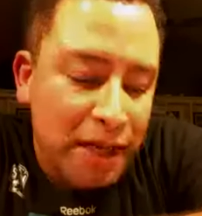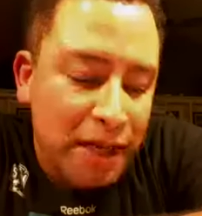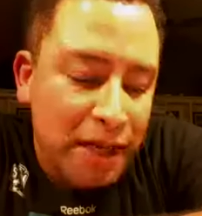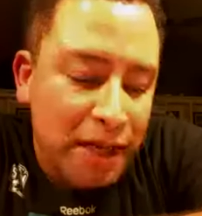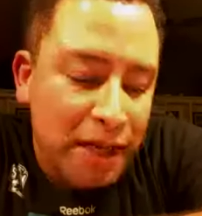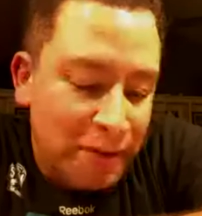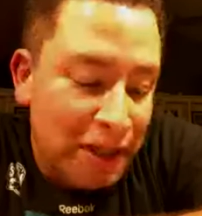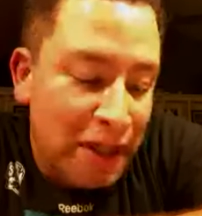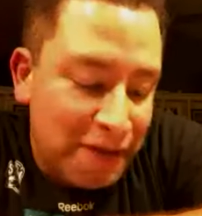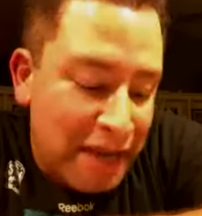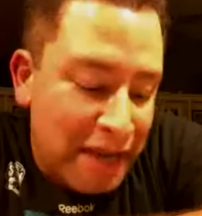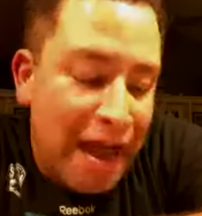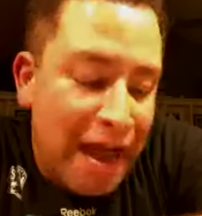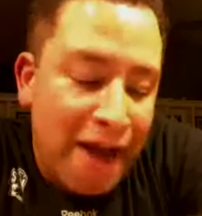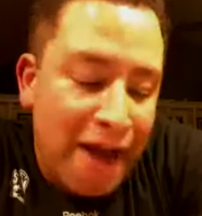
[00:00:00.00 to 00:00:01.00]
We'd
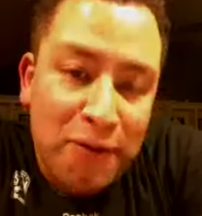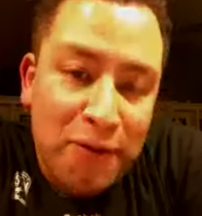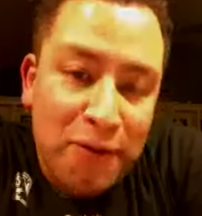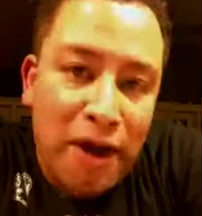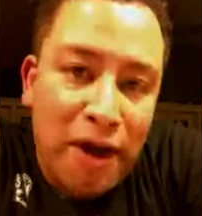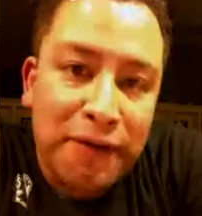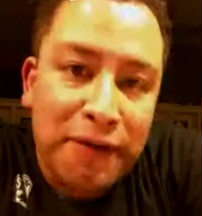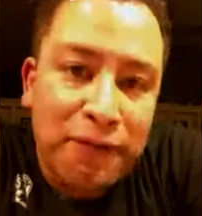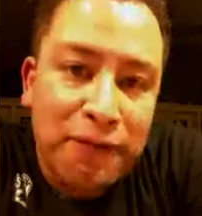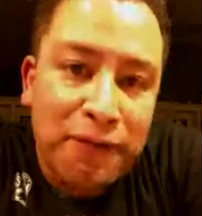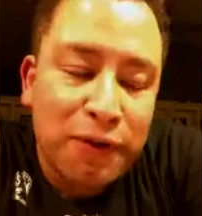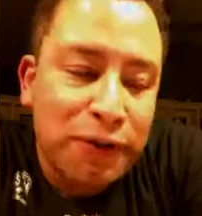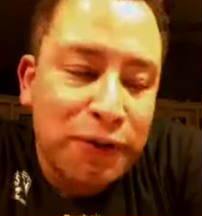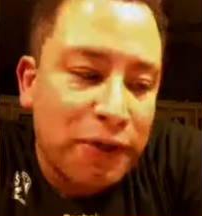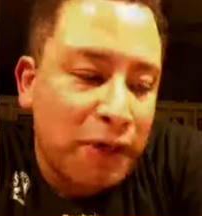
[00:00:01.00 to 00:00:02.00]
love to have you on
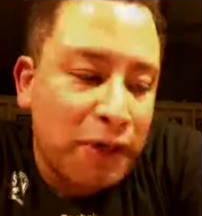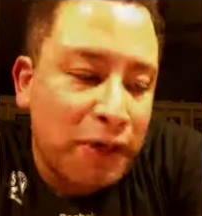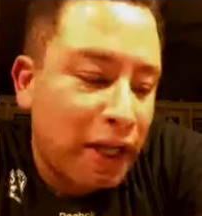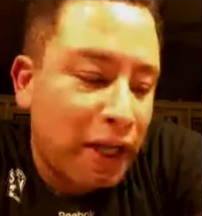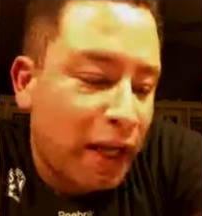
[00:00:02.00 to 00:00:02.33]
for sure.